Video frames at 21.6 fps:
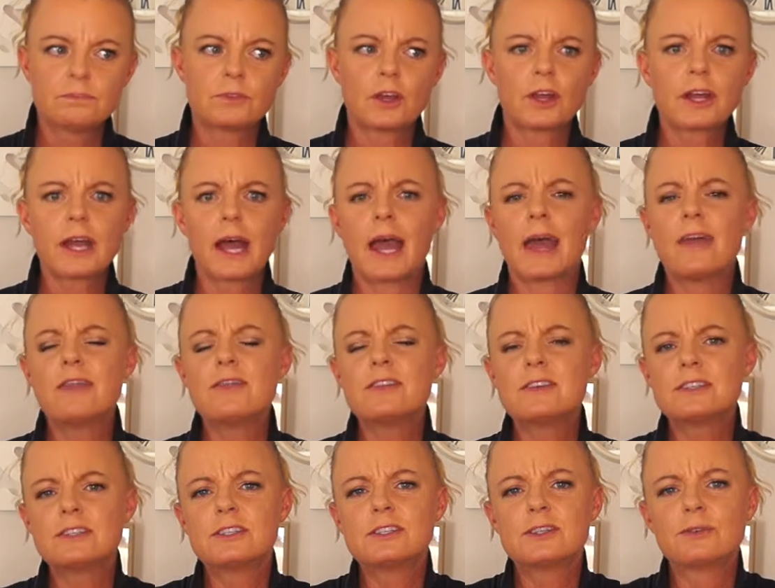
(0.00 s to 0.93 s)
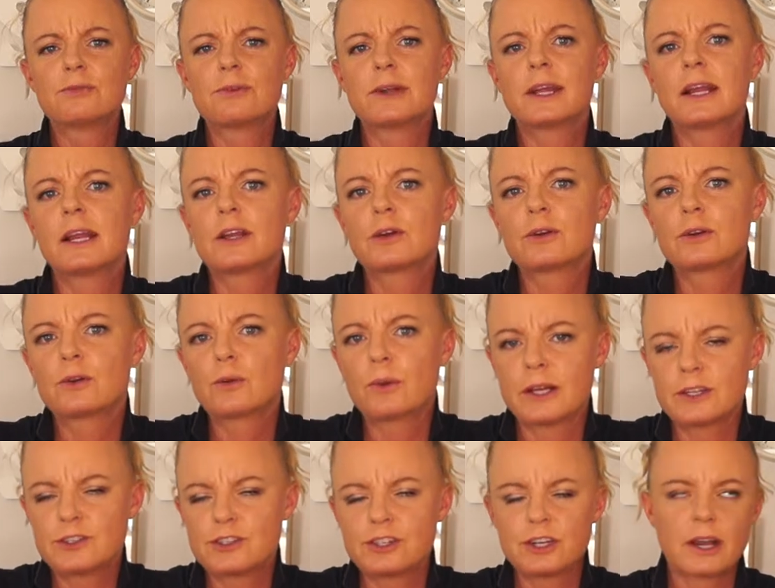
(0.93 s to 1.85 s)
Okay, and this is a really good
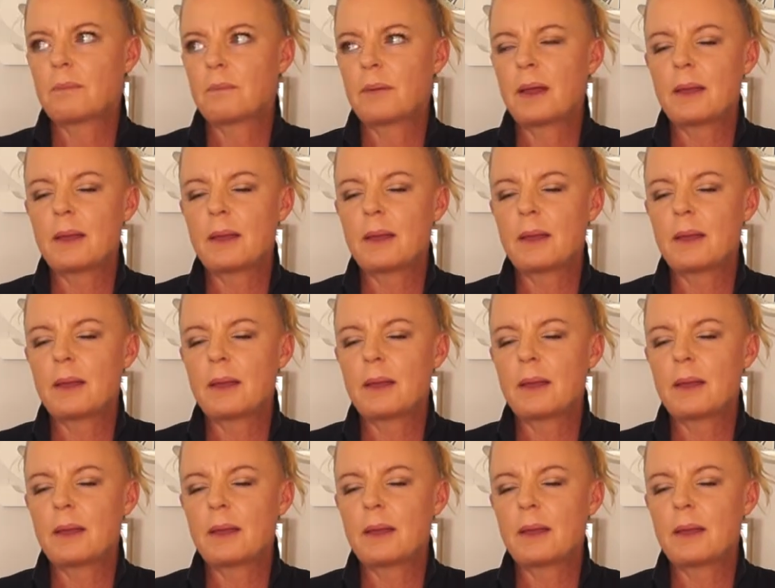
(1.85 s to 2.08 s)
question.